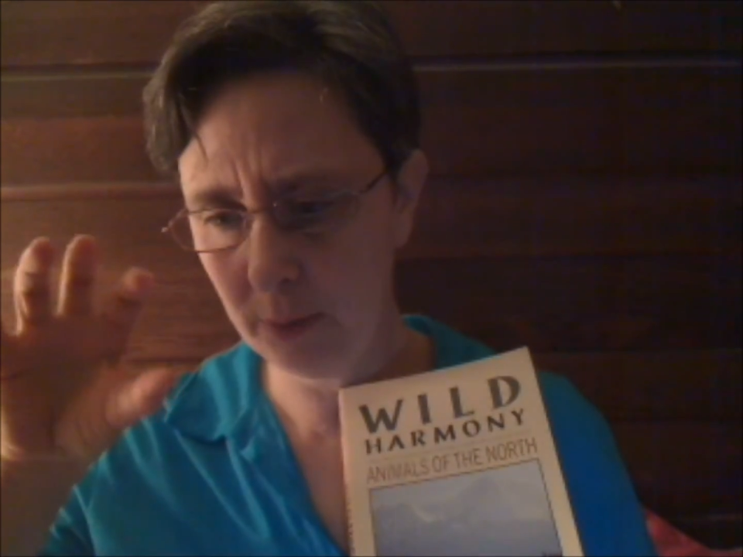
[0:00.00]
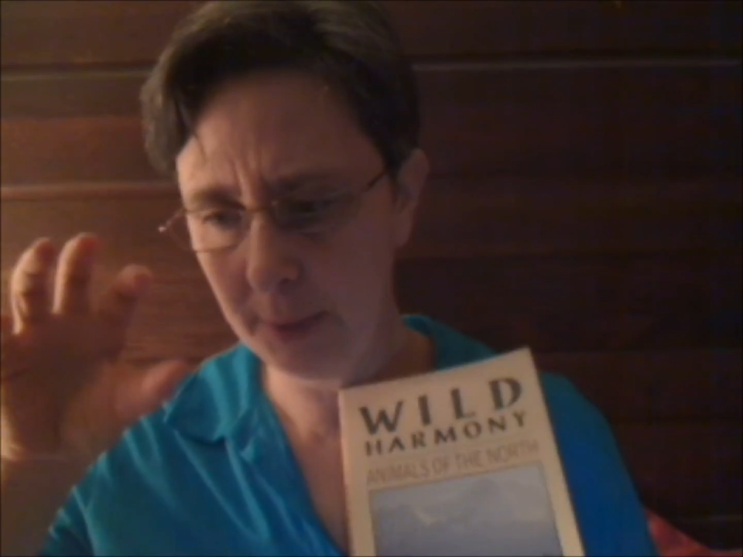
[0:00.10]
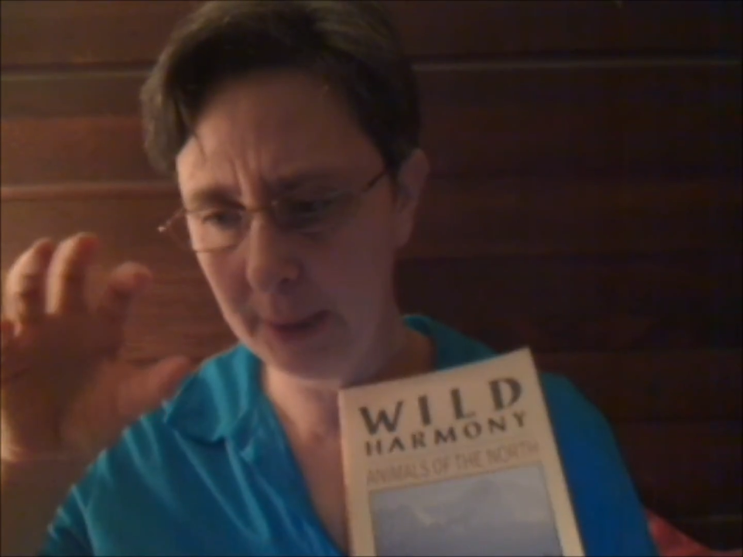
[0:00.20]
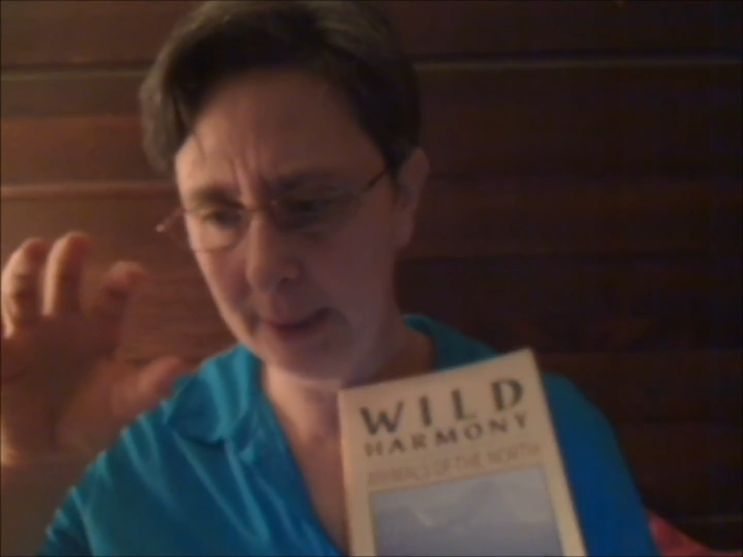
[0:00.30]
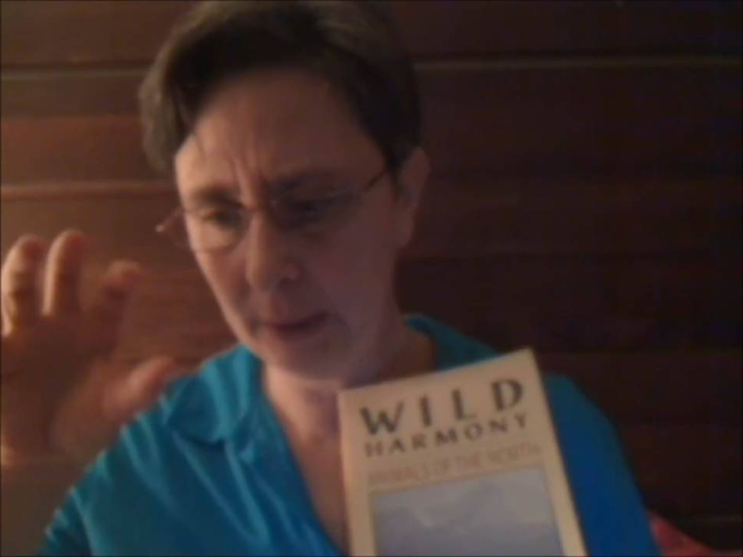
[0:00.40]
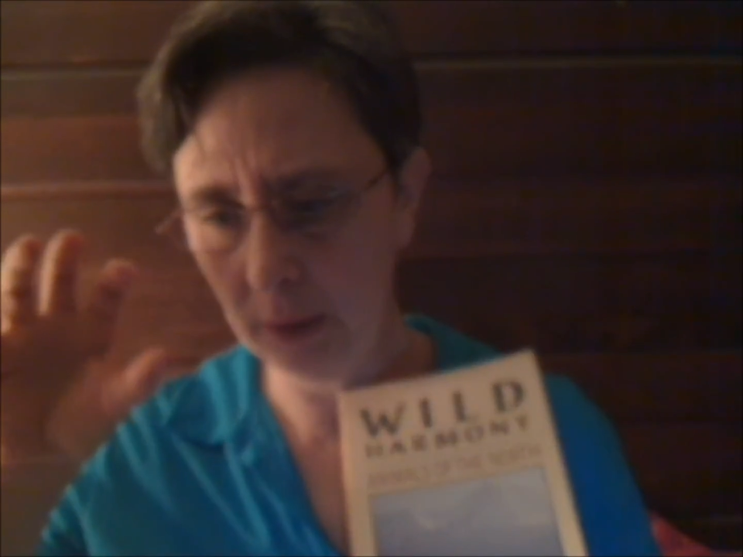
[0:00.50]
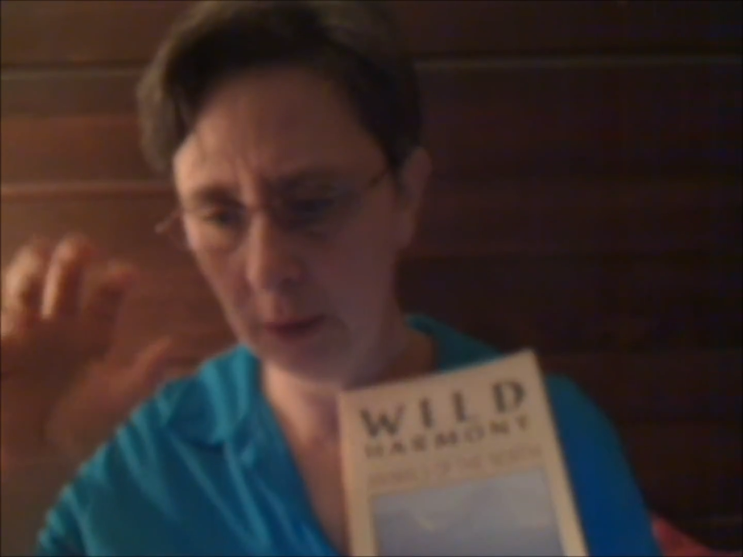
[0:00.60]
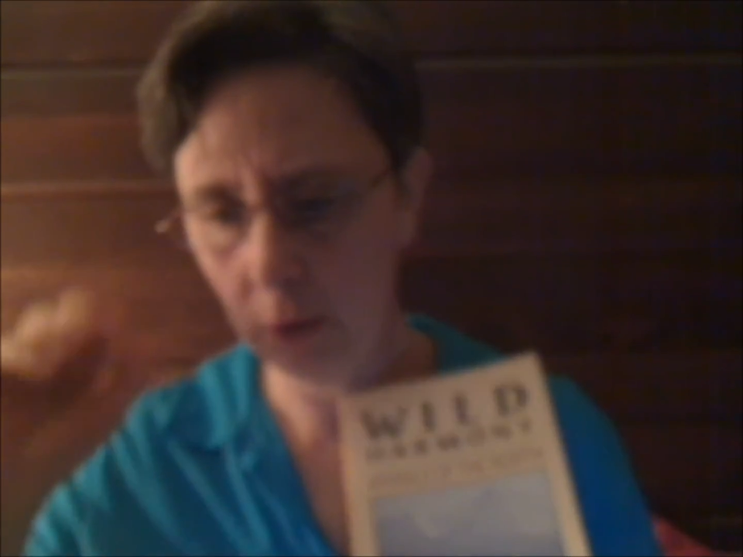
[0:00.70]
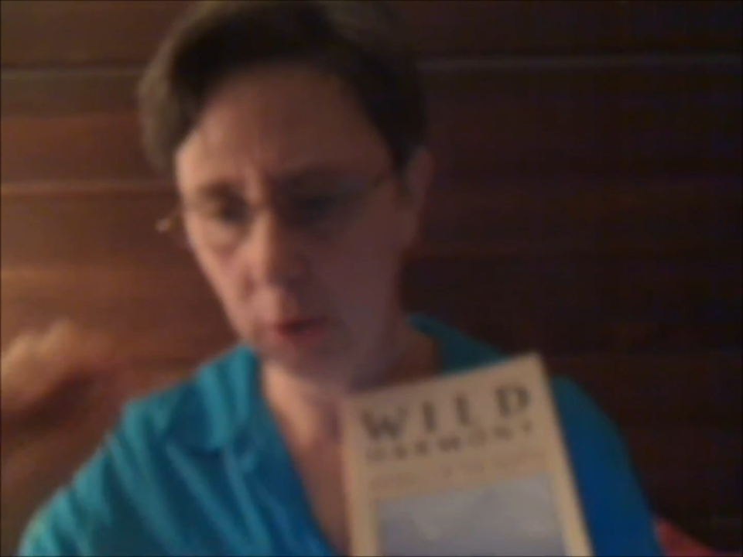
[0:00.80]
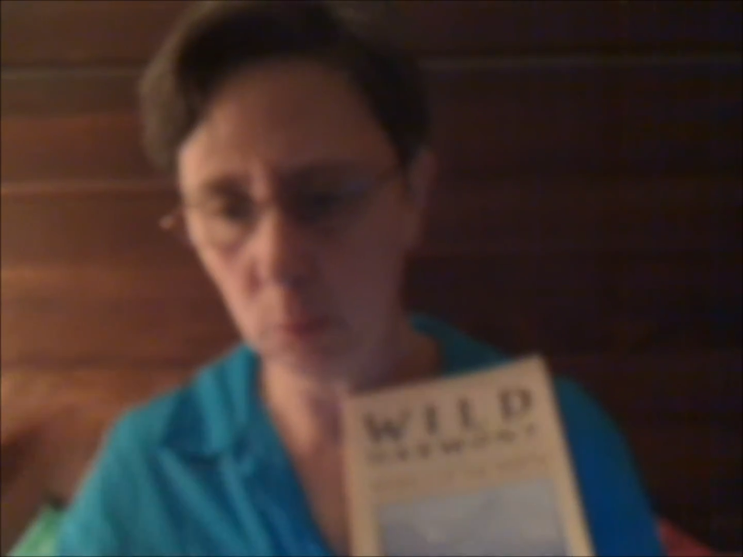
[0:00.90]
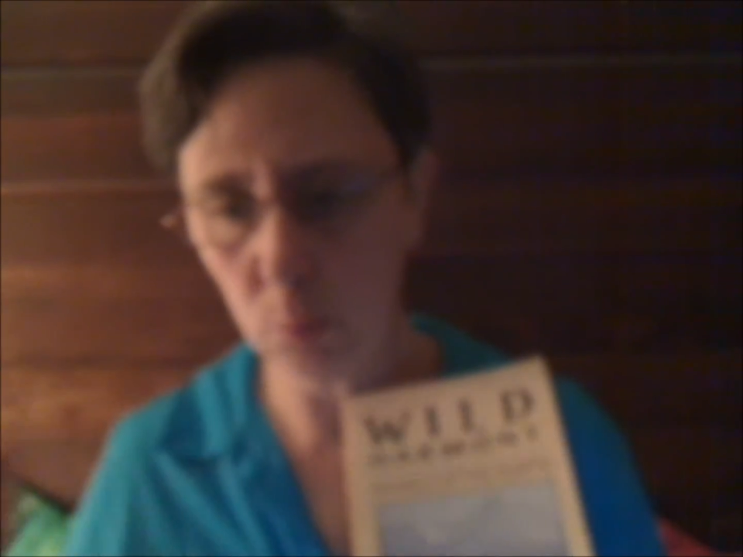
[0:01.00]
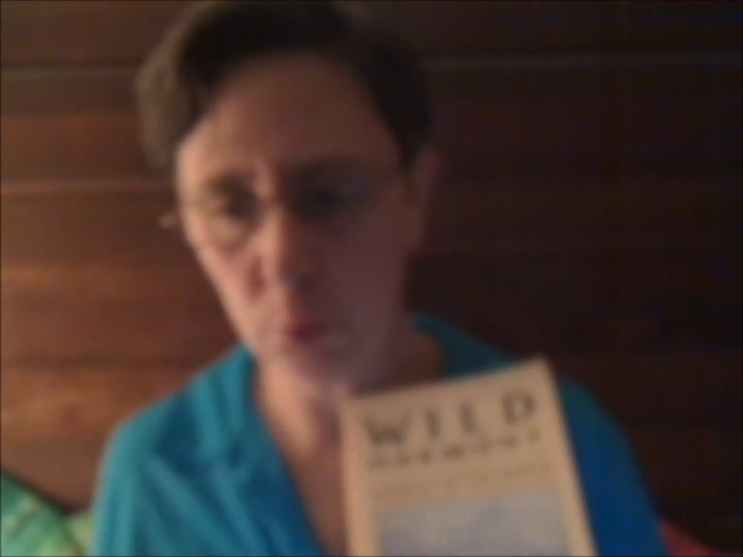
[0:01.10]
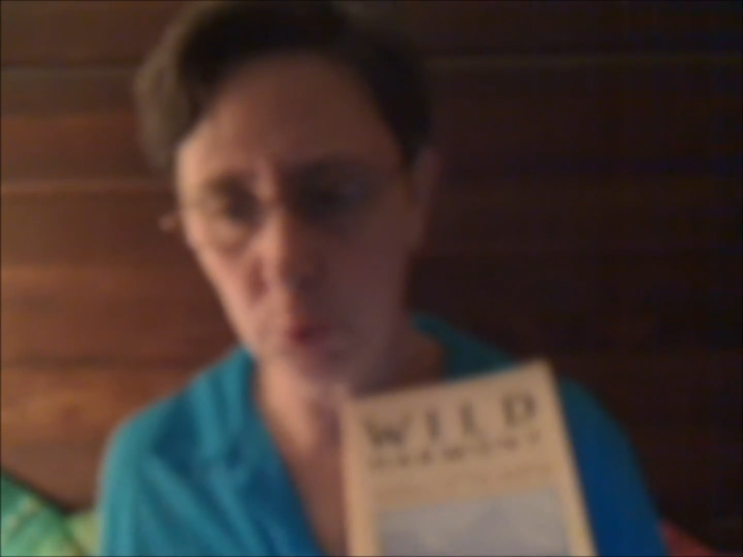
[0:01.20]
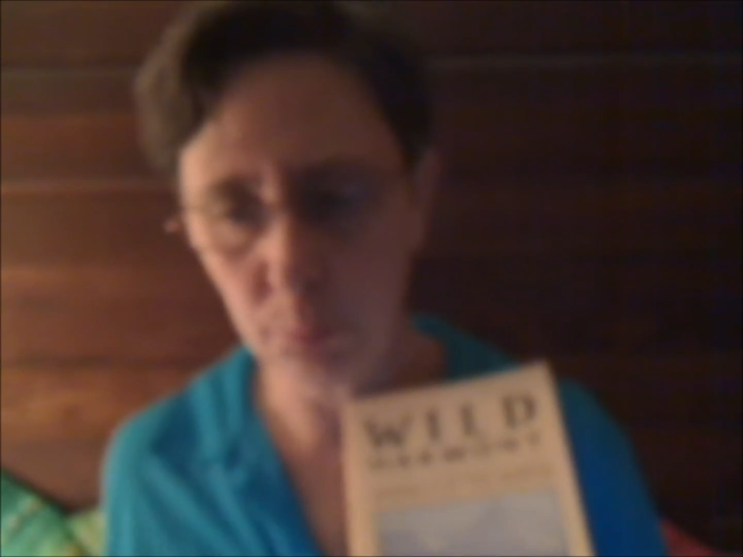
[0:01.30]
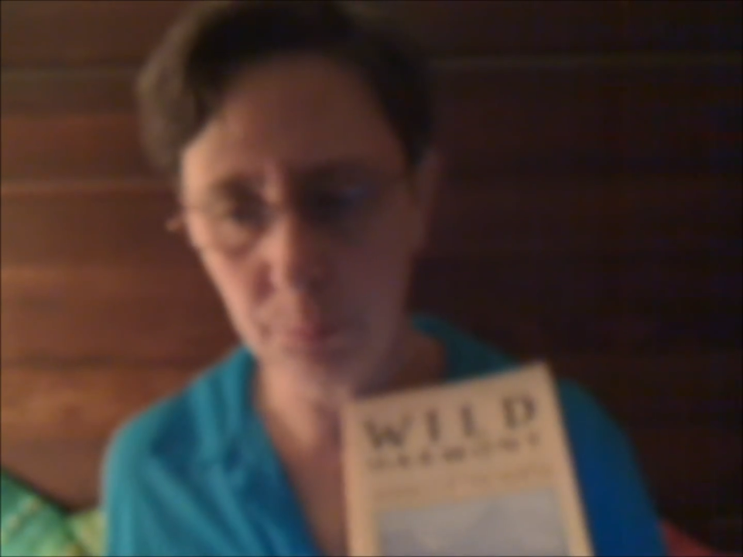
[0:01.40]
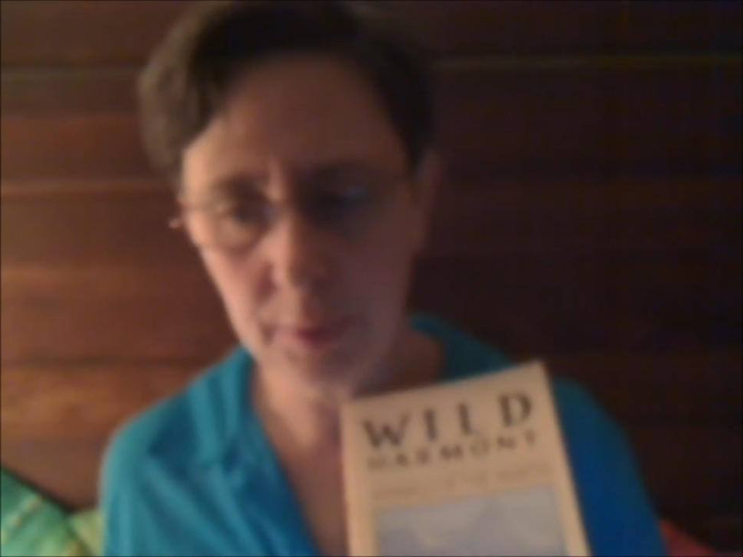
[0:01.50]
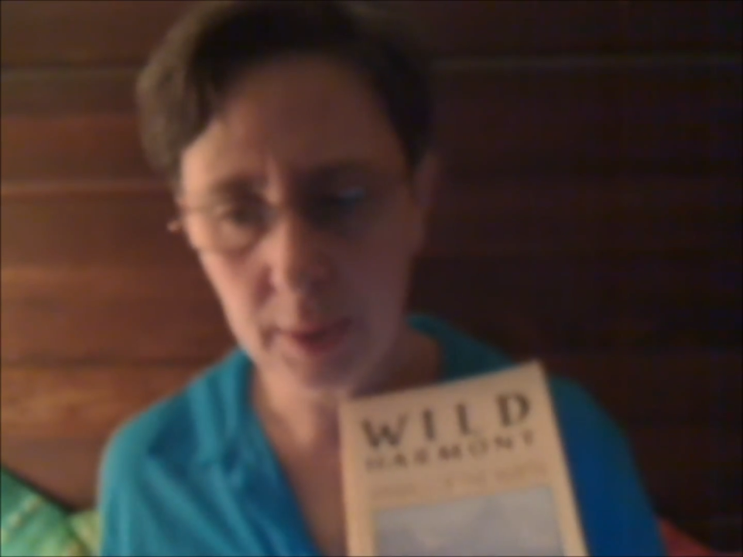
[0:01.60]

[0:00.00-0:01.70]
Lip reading: by a little room.